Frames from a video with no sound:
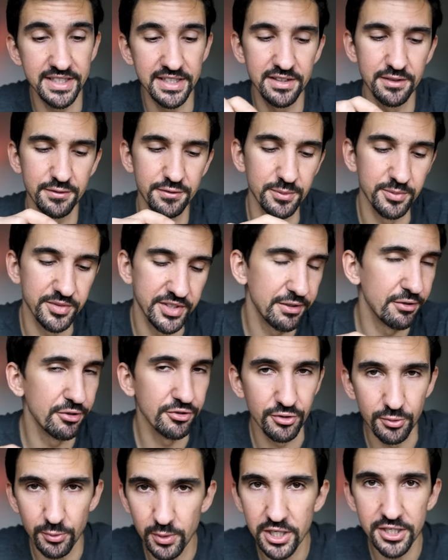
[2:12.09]
either from 0
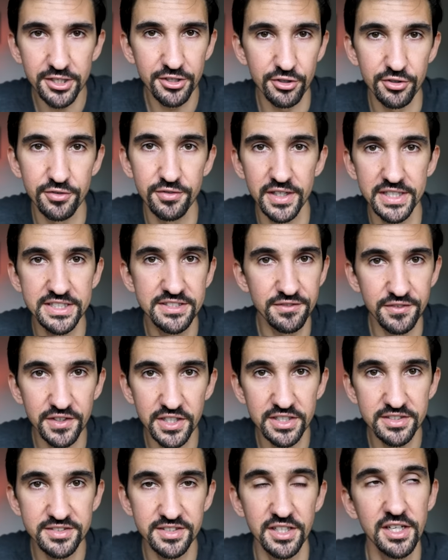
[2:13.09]
to 1 or vice
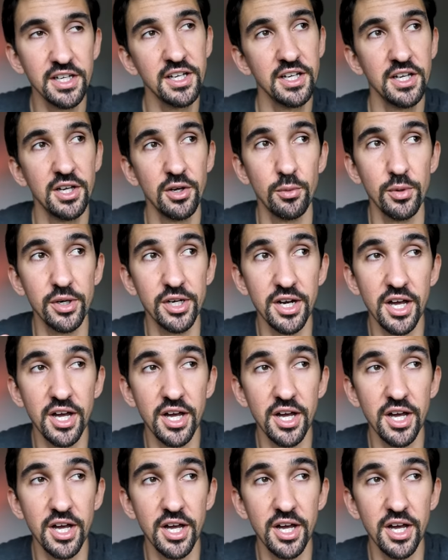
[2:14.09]
versa, when